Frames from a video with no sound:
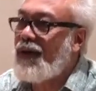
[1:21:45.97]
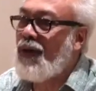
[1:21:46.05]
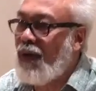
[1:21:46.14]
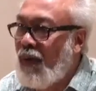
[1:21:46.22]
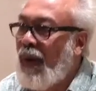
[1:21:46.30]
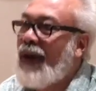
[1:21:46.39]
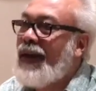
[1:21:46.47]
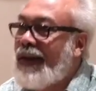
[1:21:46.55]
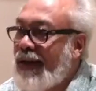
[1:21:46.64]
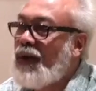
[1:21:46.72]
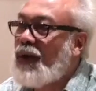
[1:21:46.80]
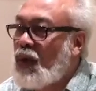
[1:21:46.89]
you know,
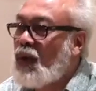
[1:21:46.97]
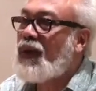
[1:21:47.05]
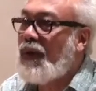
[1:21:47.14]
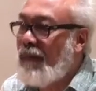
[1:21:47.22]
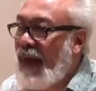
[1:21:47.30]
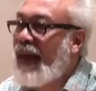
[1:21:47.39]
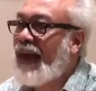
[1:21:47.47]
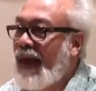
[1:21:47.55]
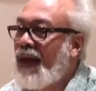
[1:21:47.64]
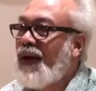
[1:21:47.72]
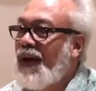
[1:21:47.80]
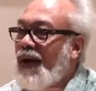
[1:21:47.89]
went into the
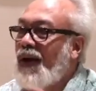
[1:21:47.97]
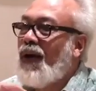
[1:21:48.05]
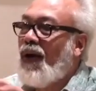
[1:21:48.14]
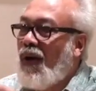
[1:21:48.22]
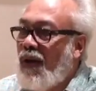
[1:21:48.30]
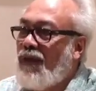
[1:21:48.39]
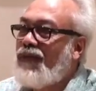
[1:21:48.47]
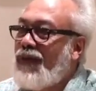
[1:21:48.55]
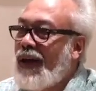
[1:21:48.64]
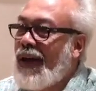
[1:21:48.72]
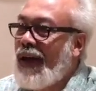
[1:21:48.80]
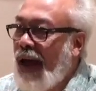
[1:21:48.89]
making of
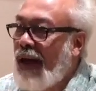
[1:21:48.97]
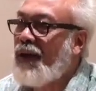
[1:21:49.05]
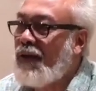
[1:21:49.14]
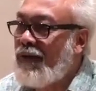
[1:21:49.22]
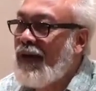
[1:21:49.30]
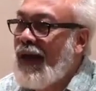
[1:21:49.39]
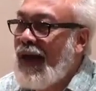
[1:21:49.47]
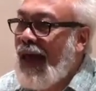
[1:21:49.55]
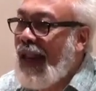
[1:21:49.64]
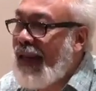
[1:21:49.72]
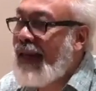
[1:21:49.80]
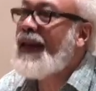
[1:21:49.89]
a kind of
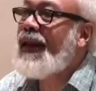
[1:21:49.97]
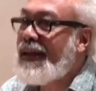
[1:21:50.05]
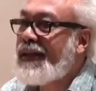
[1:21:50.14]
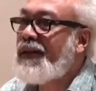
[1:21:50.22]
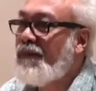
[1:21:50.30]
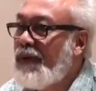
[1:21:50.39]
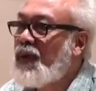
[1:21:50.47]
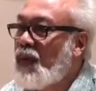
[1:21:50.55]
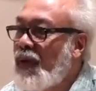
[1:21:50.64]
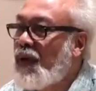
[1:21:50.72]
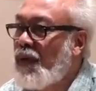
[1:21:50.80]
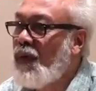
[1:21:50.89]
alienation between